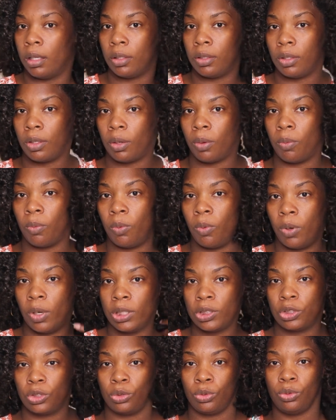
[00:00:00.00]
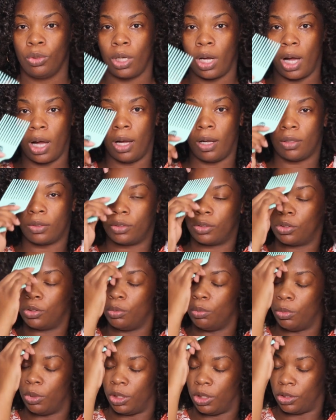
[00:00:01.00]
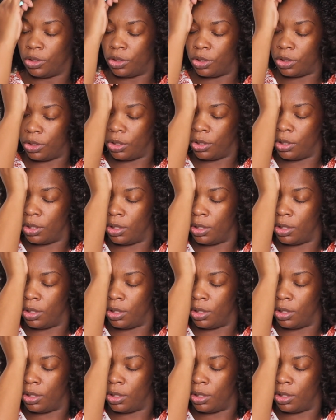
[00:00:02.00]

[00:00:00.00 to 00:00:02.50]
Don't want to cause too much